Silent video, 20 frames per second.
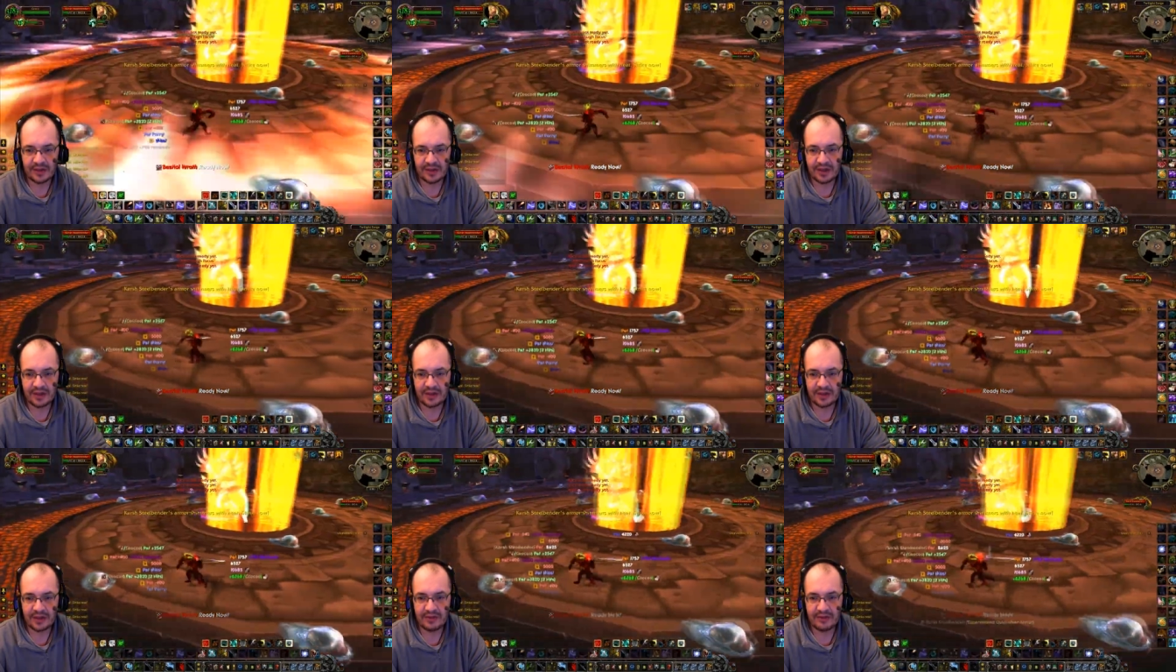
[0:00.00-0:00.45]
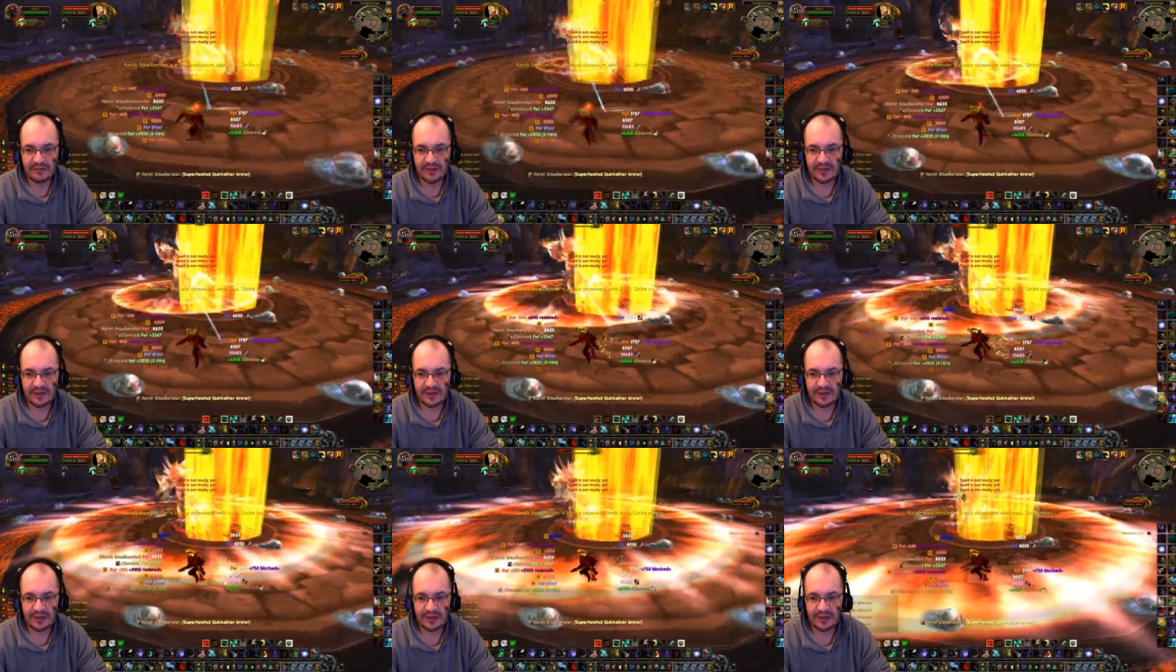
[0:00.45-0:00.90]
going to kill you
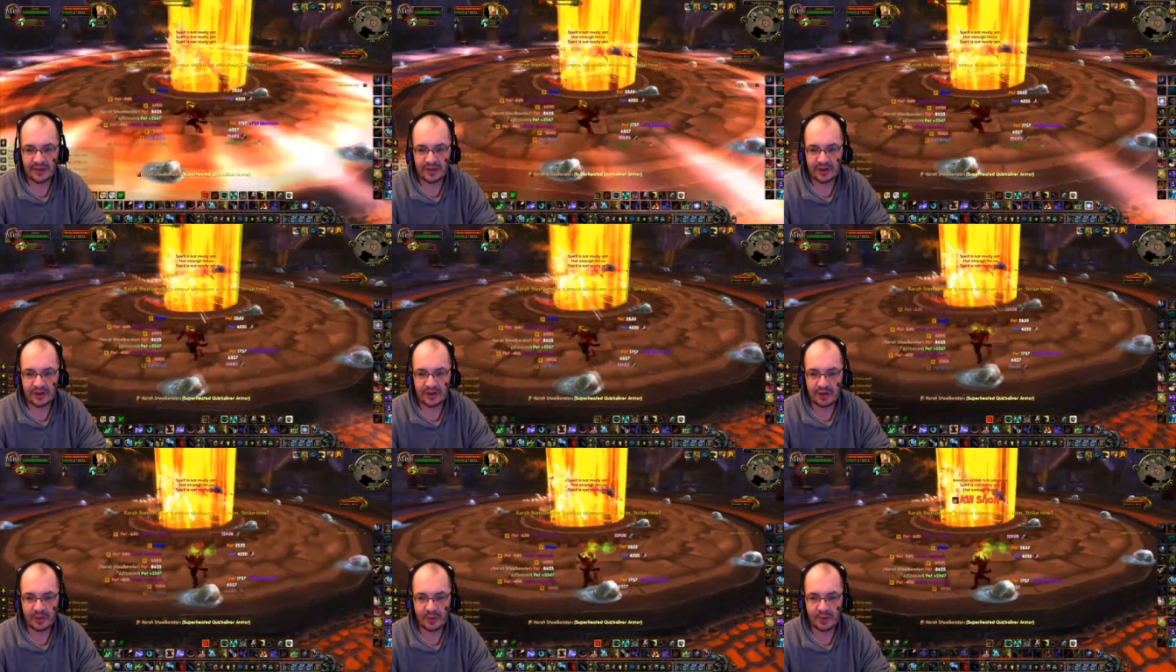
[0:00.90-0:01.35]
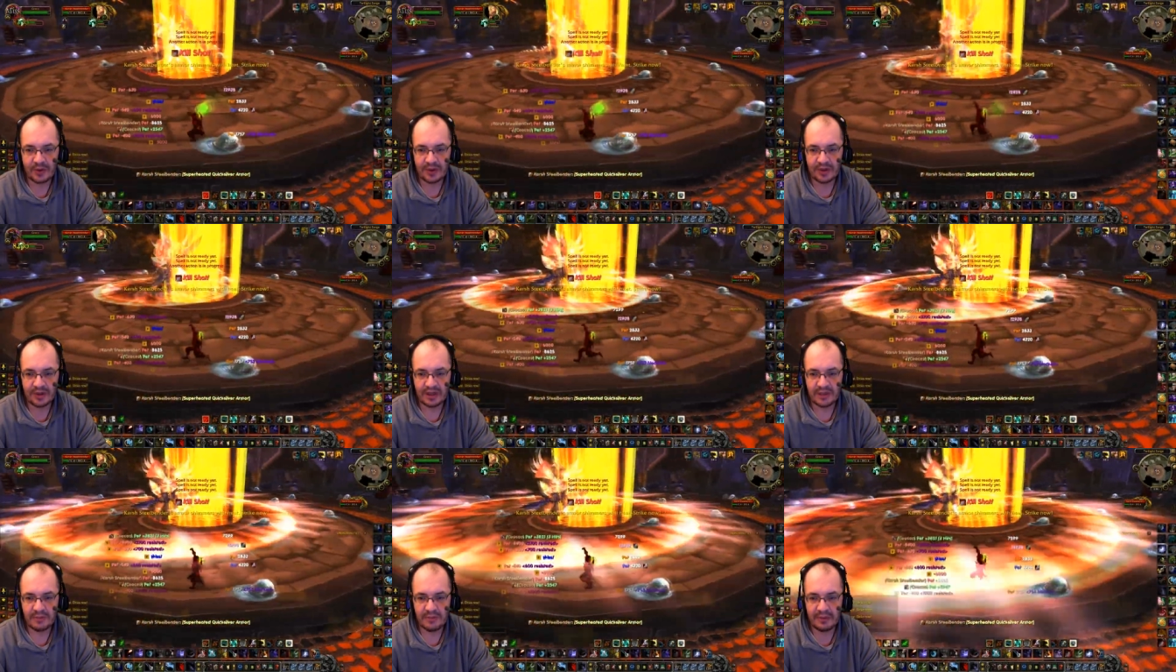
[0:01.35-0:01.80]
eventually, so you
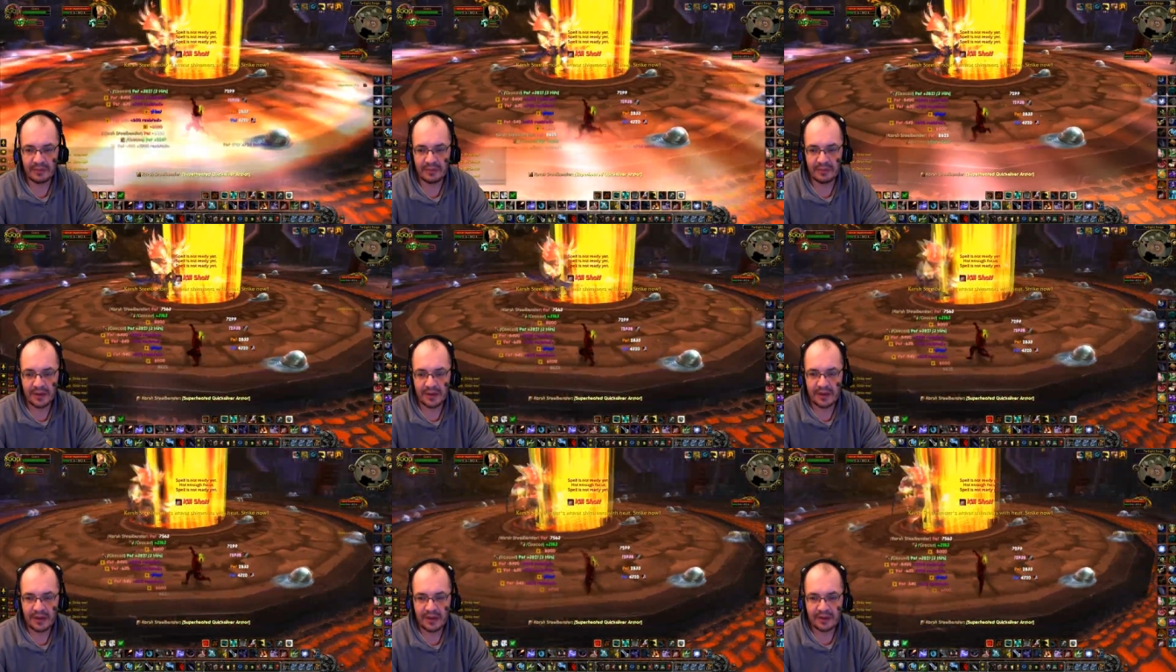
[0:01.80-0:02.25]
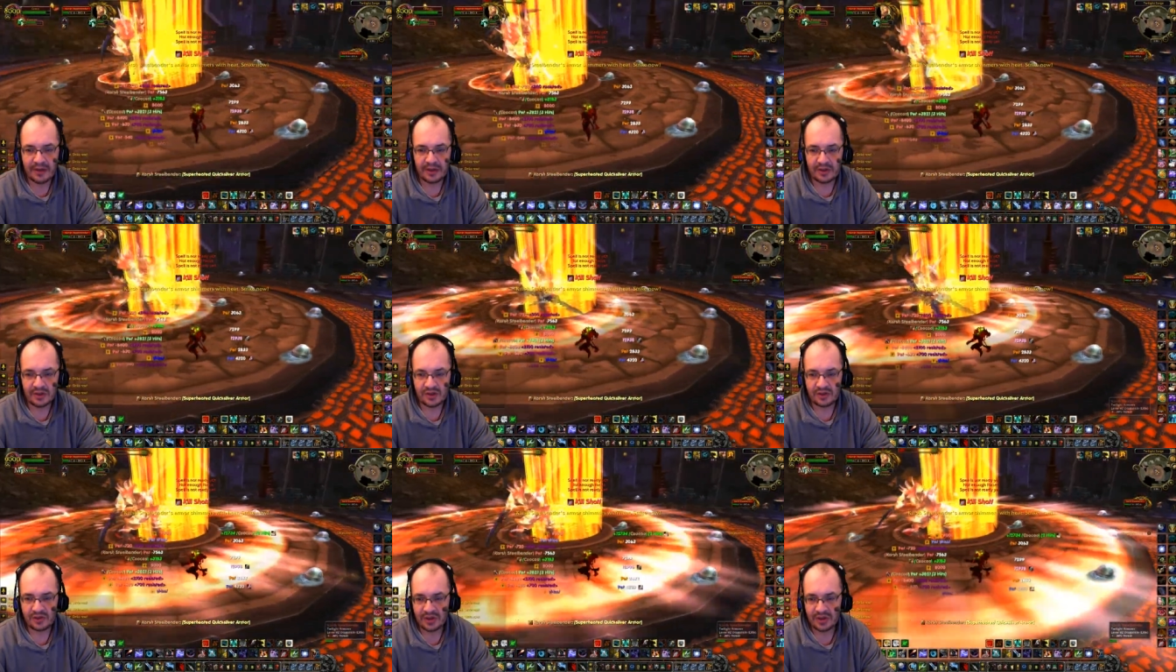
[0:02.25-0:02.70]
want to keep him
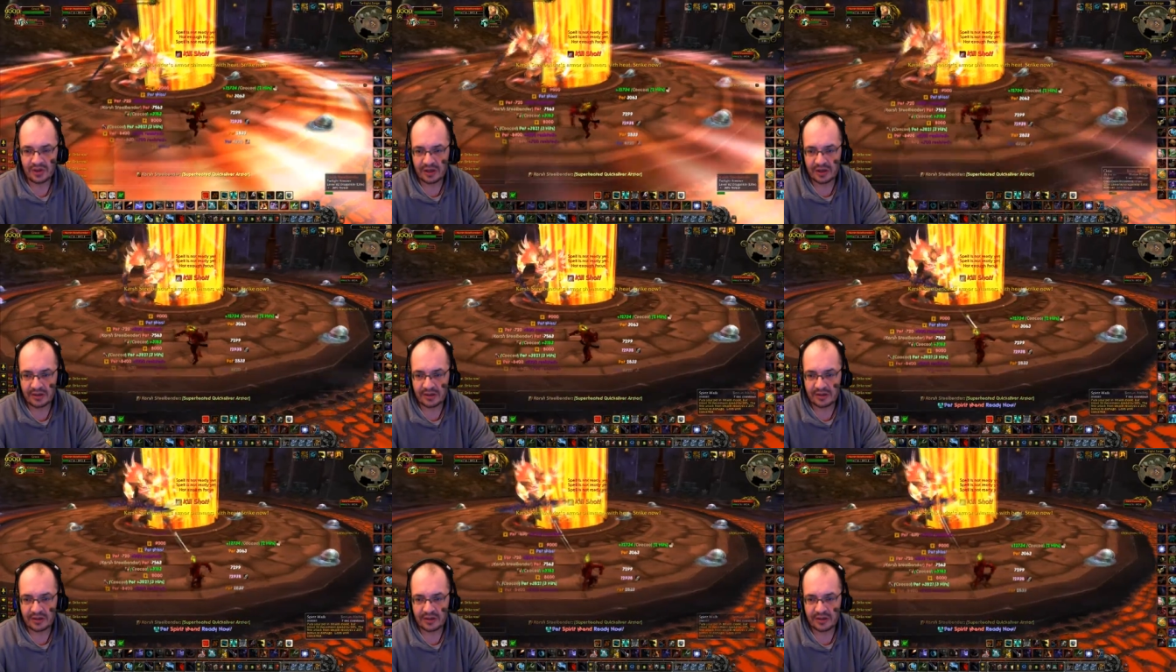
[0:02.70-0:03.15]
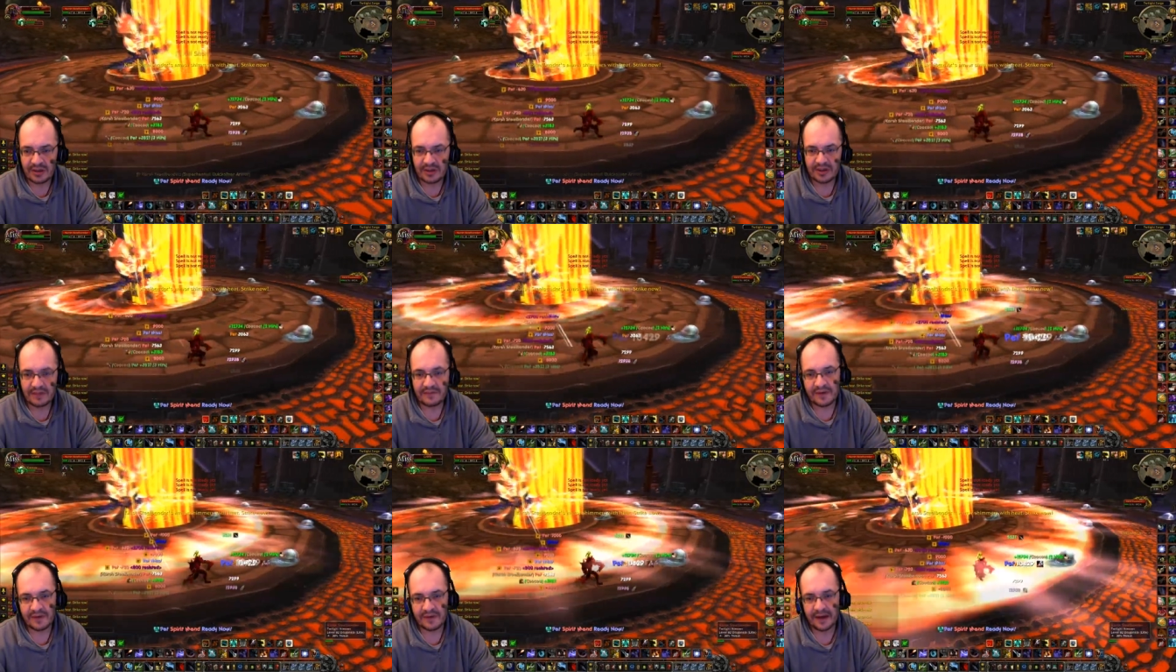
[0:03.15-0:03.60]
just to get
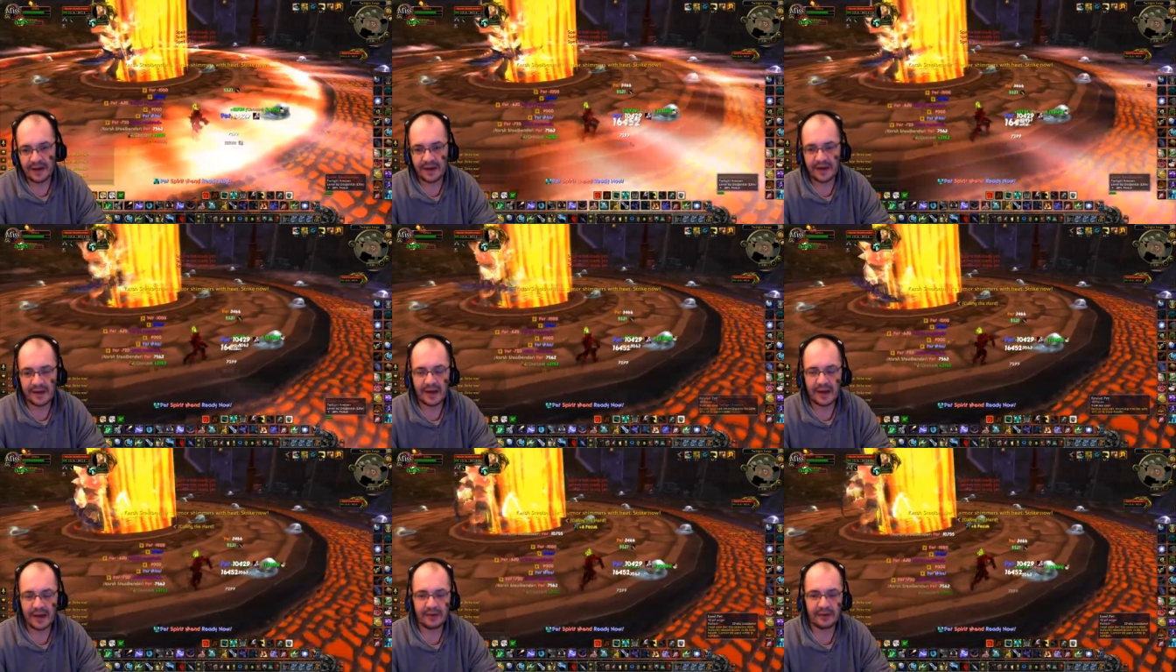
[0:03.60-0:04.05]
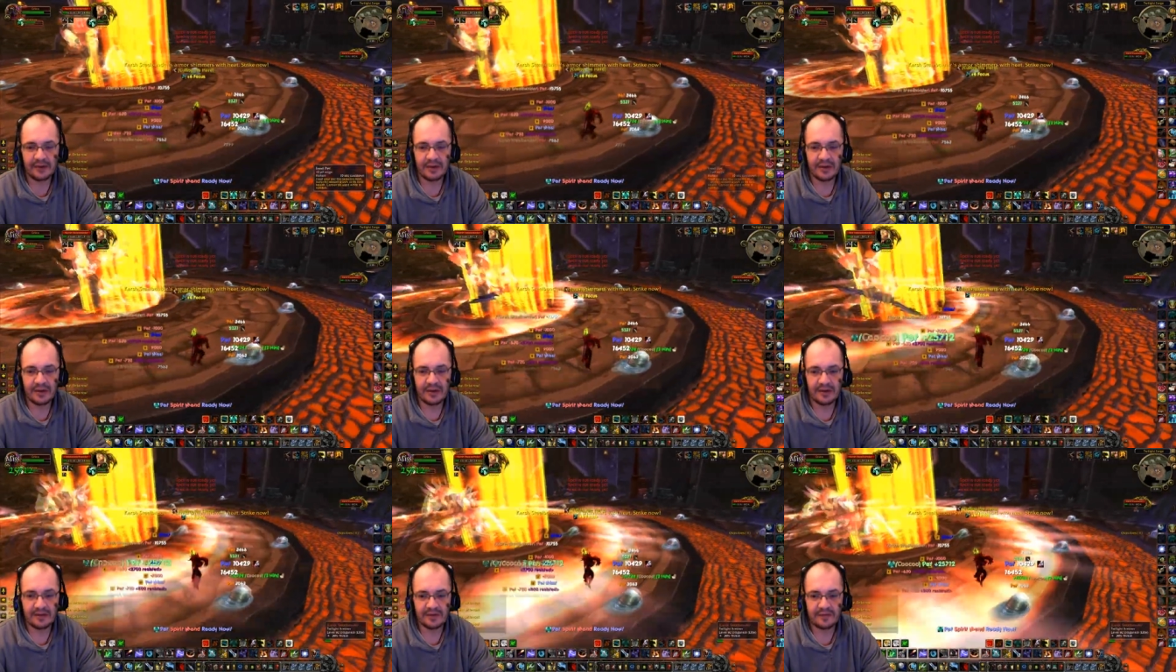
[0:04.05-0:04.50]
in the fire and out
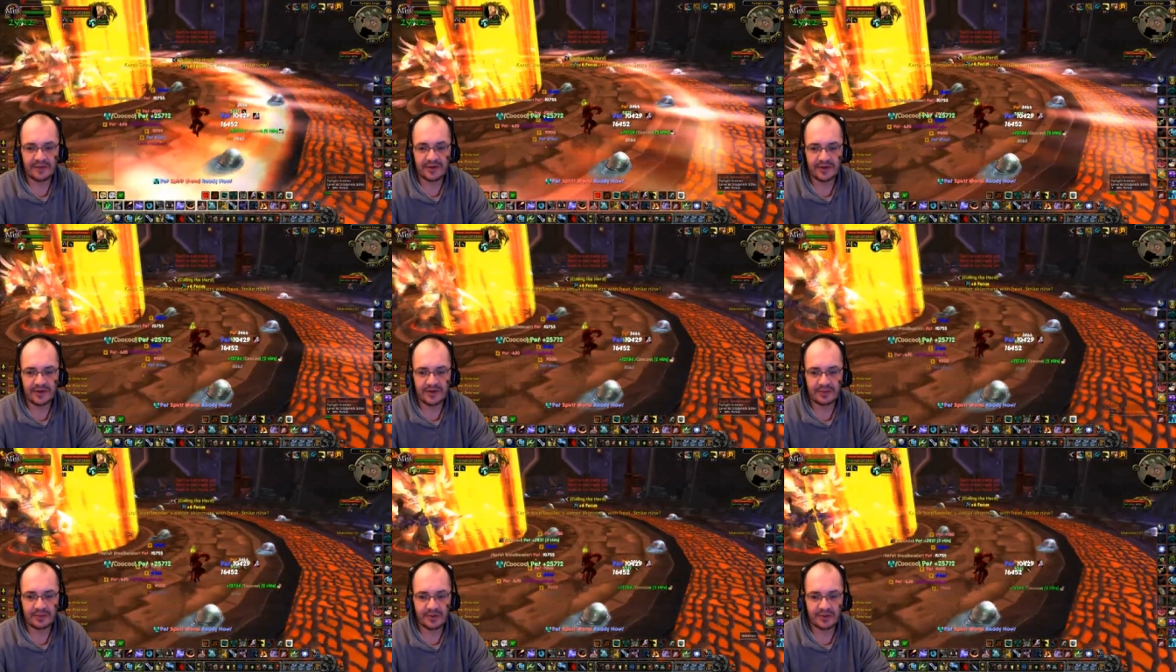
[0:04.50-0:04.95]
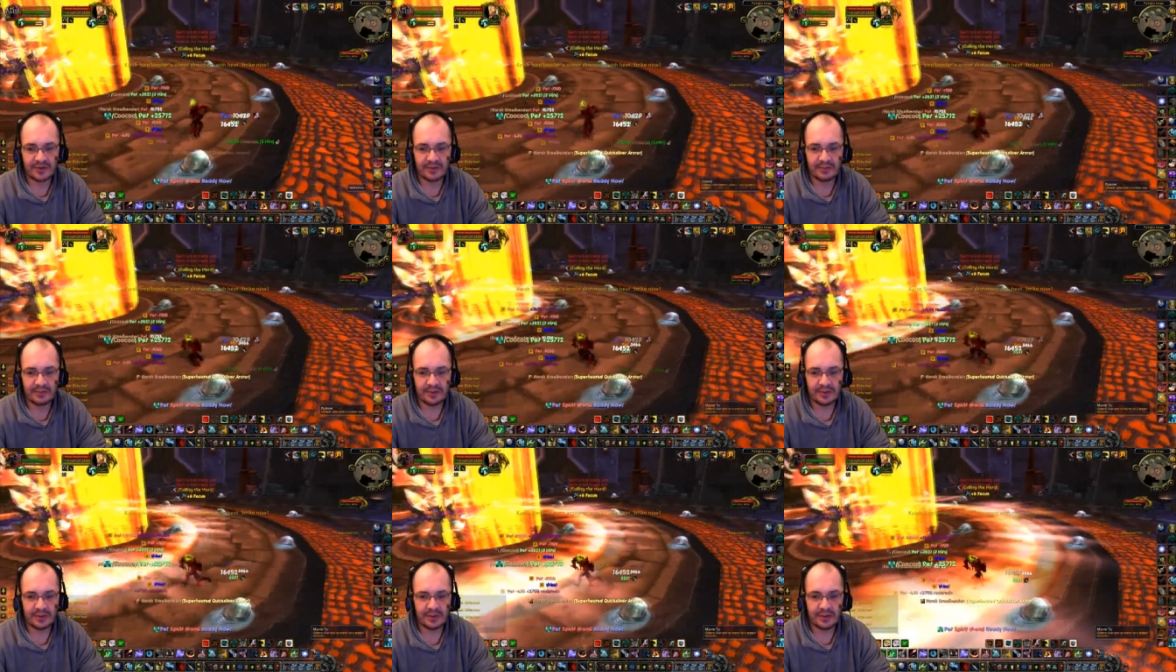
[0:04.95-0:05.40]
again as fast as
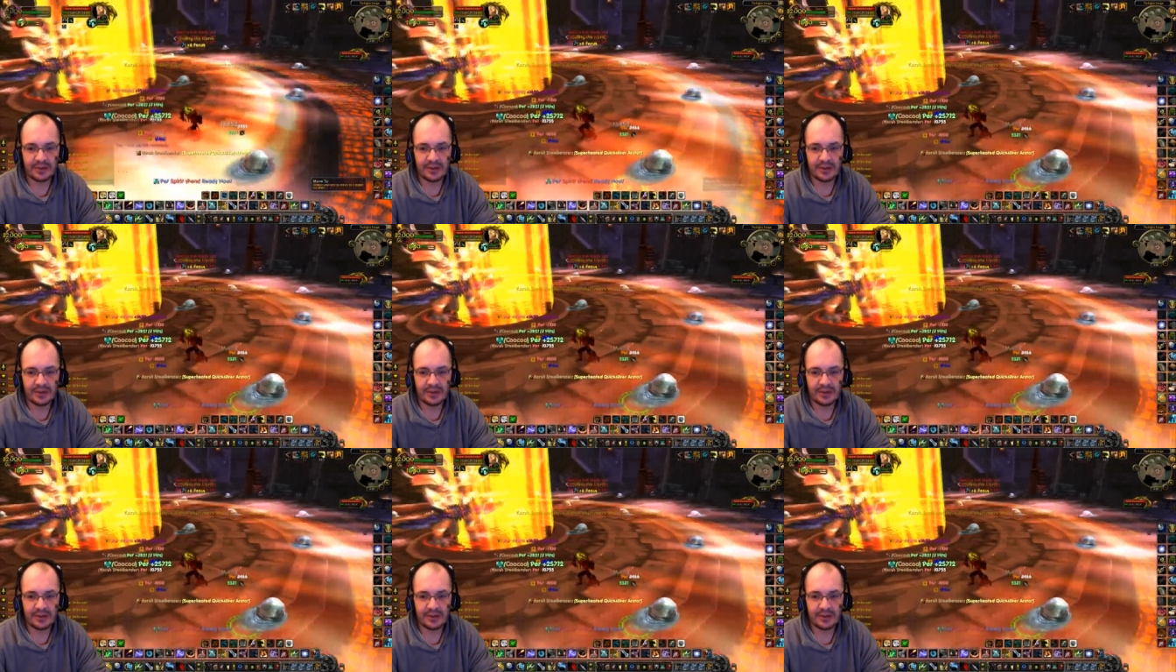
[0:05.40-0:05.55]
possible.